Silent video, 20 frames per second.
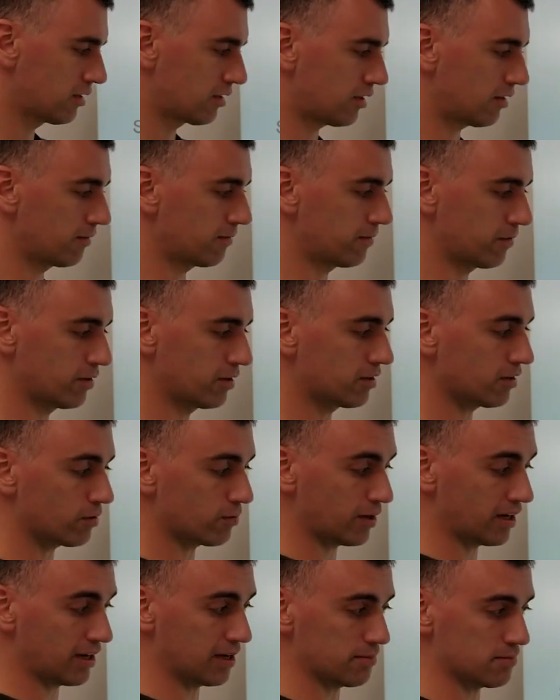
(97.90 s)
converted to
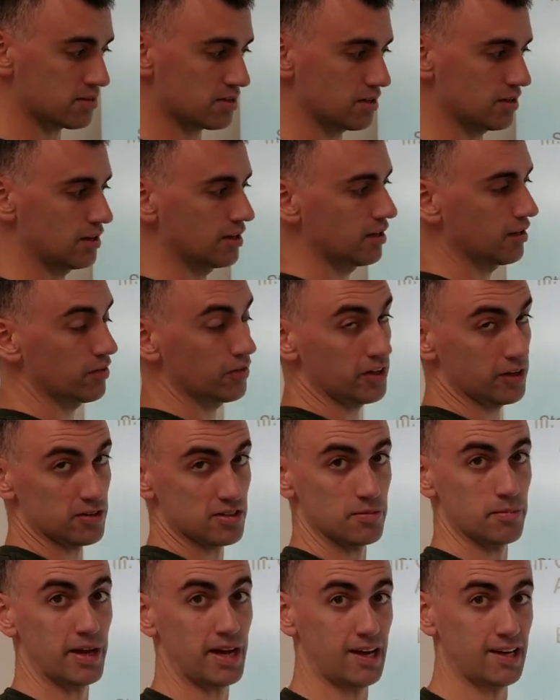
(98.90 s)
grams, there's
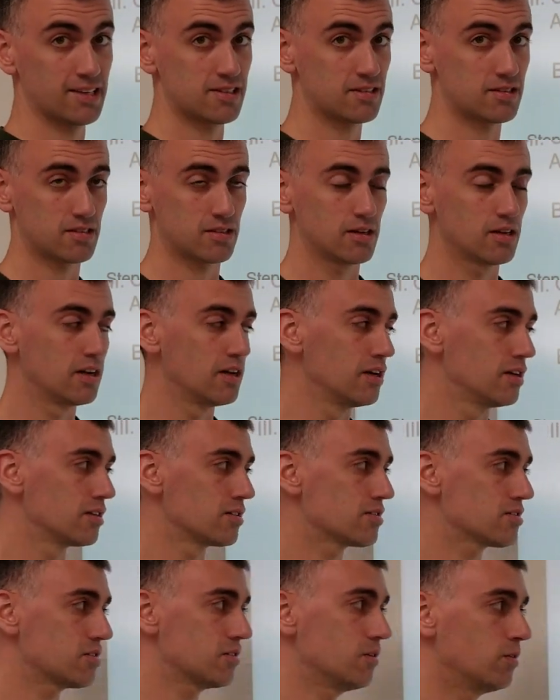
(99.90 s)
a mass.
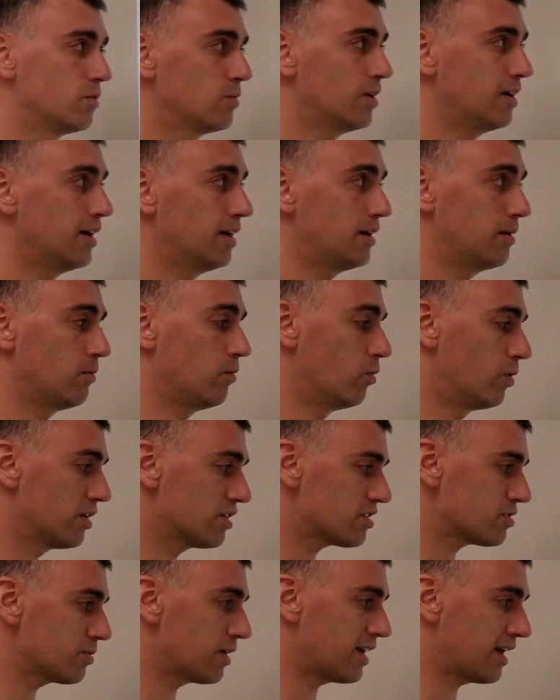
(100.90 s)
So
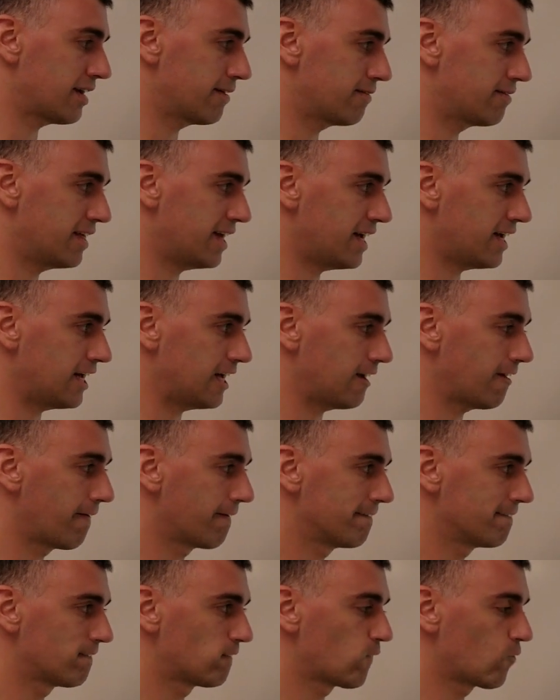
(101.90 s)
once we have that,
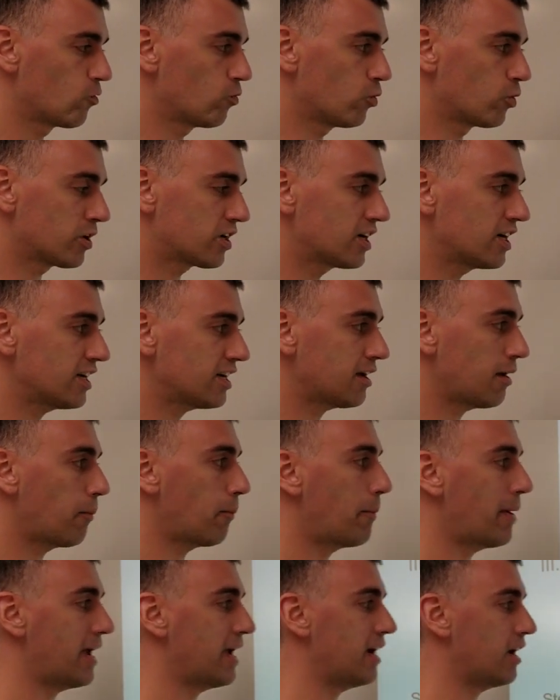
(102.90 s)
we're going to
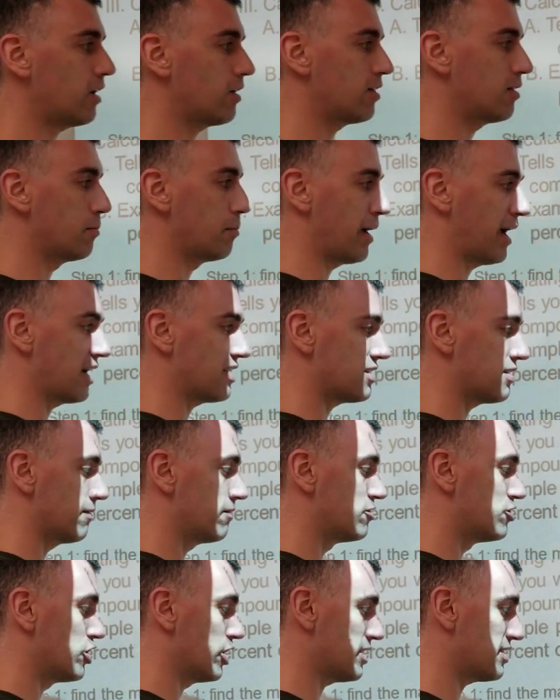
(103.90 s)
compare the mass
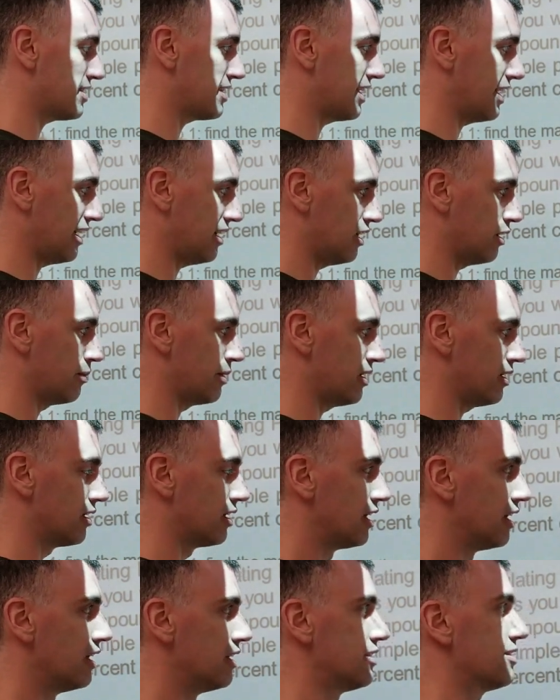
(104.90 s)
of just the element
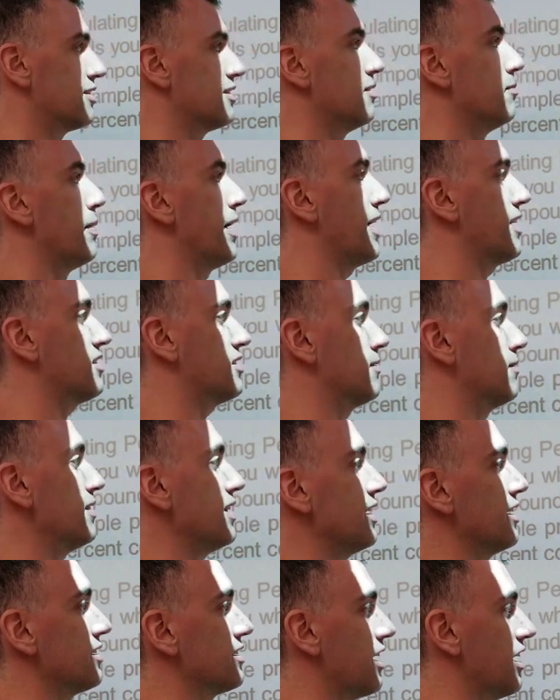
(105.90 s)
to the mass of
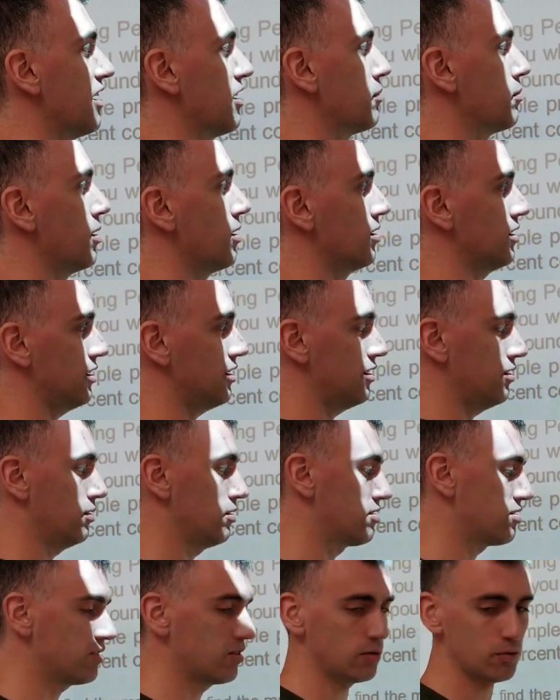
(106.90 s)
the entire molecule.
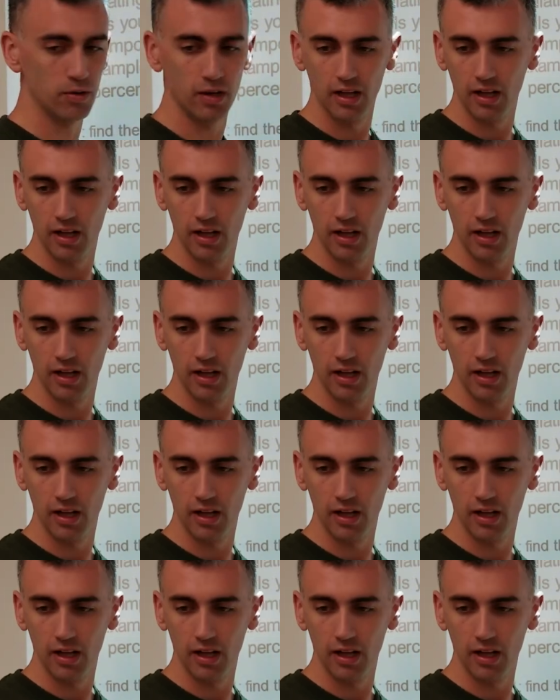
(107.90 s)
So